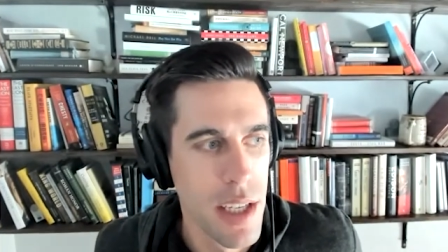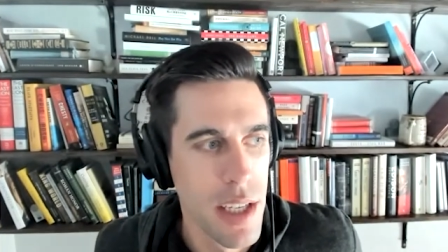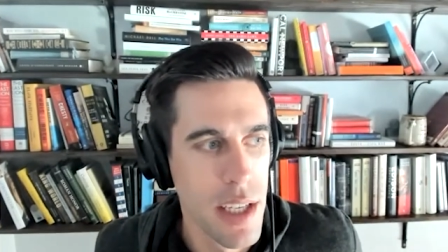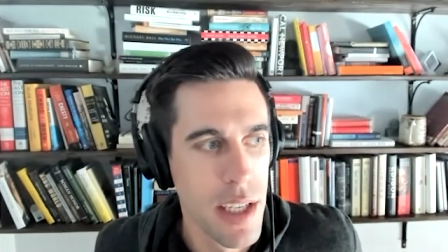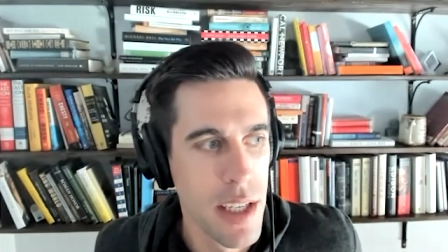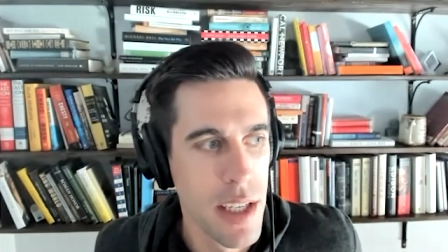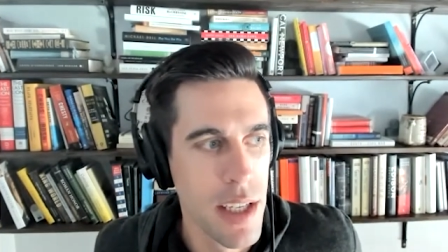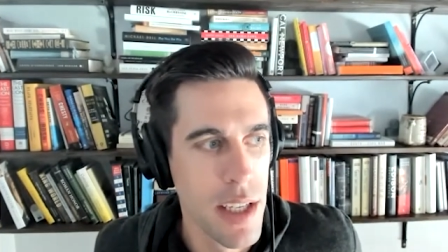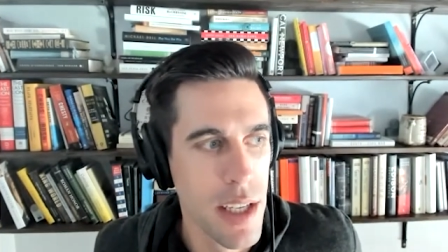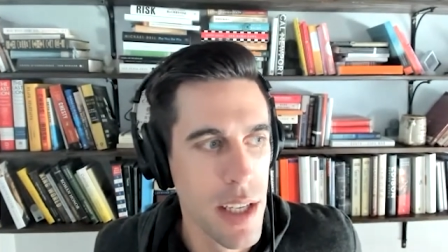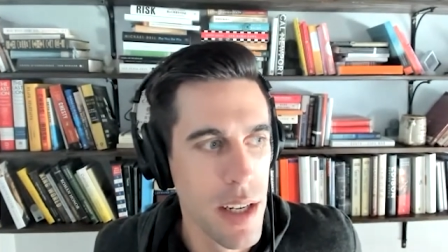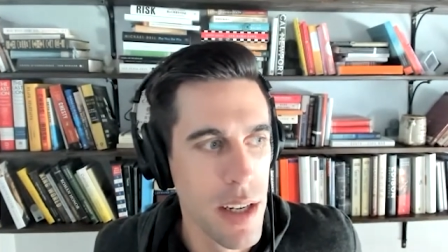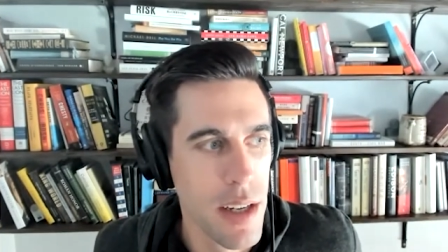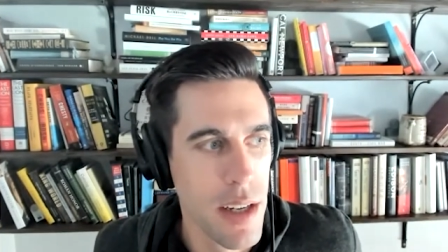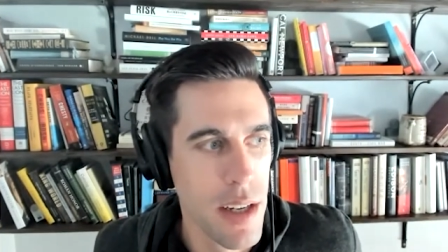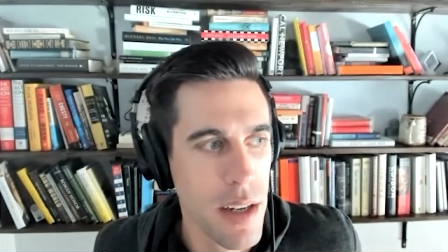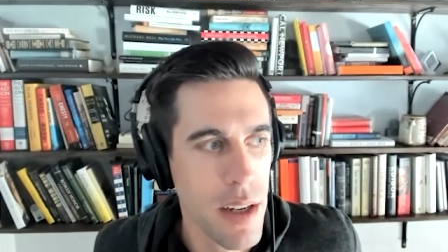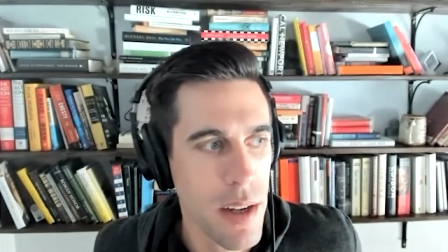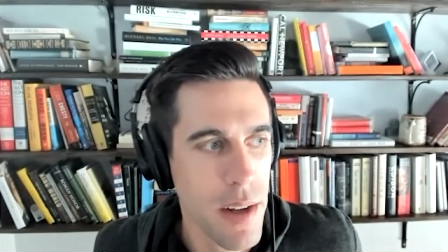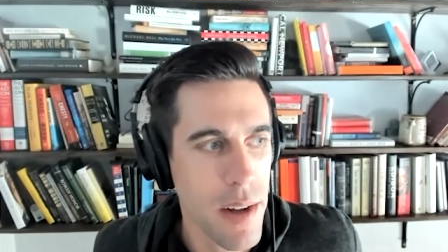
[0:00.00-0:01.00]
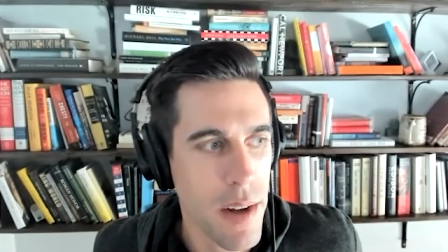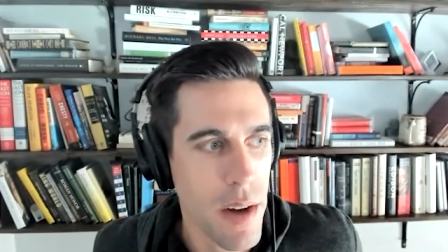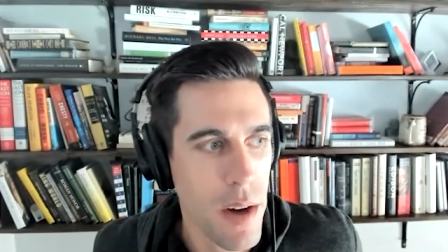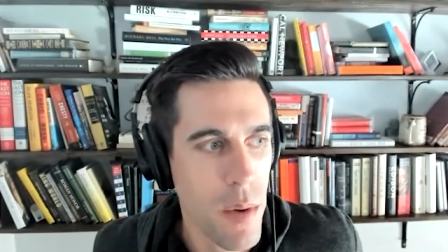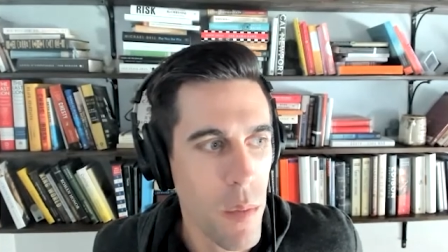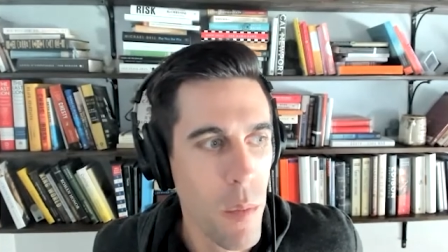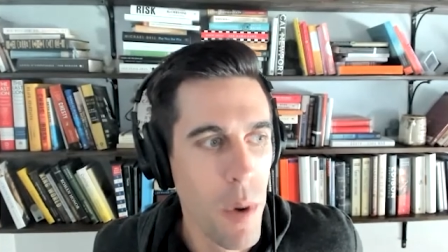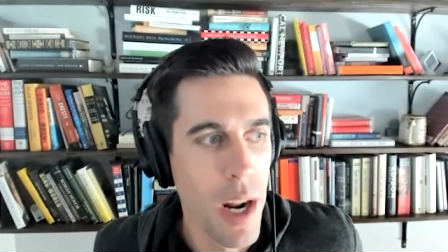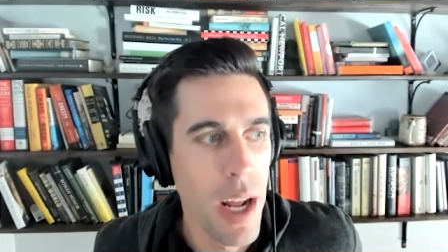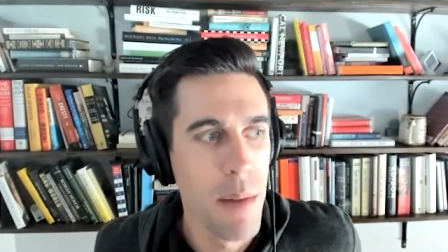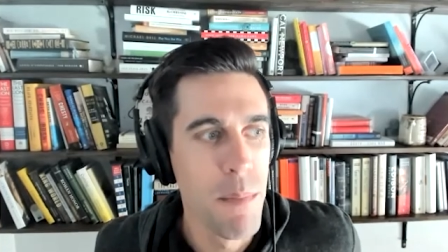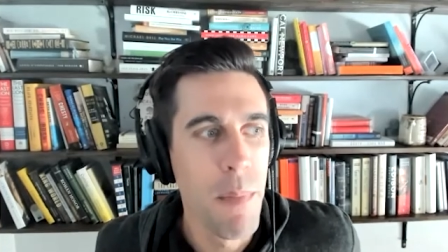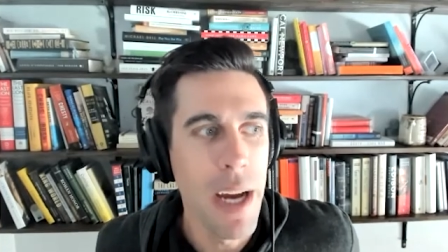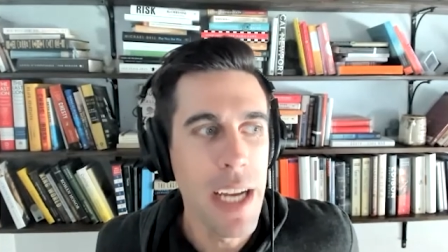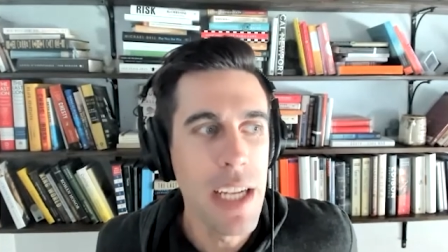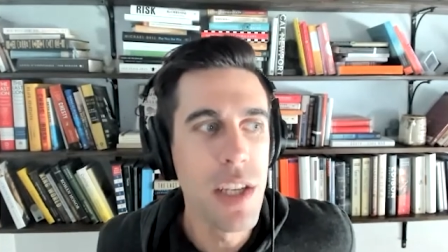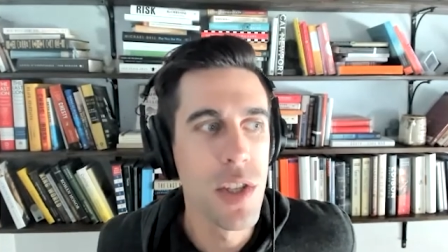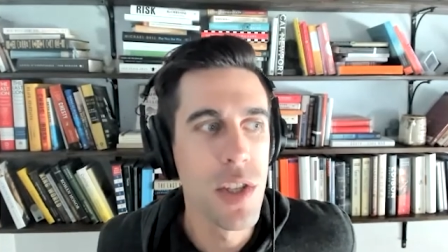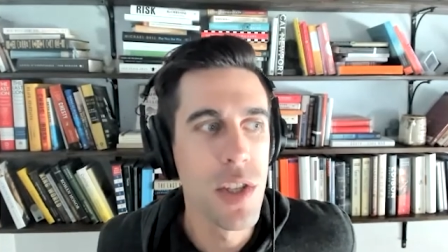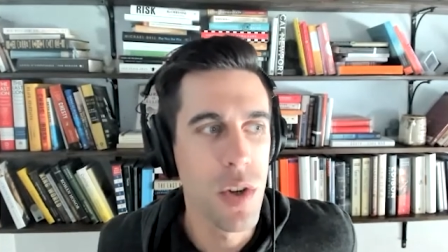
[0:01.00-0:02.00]
in what I
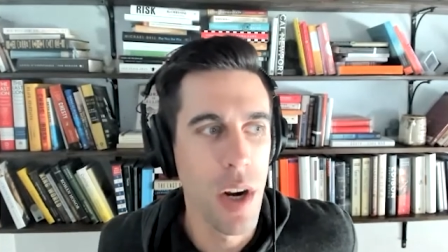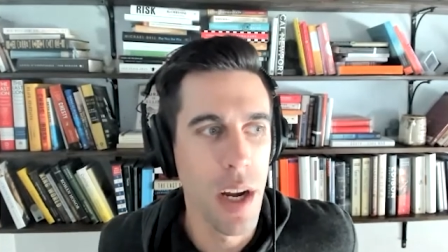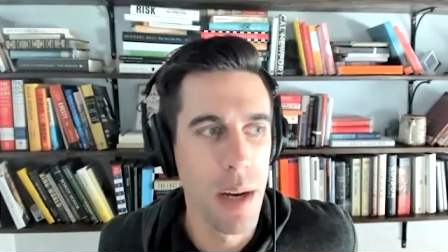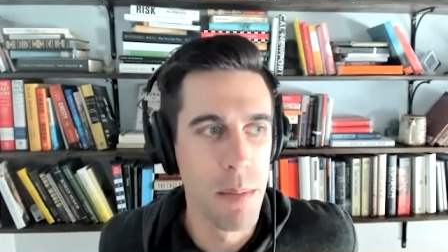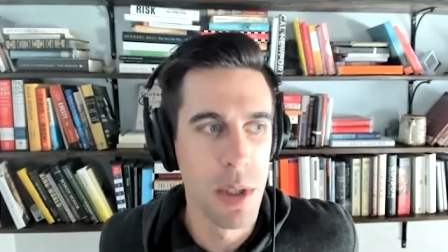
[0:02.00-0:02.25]
might describe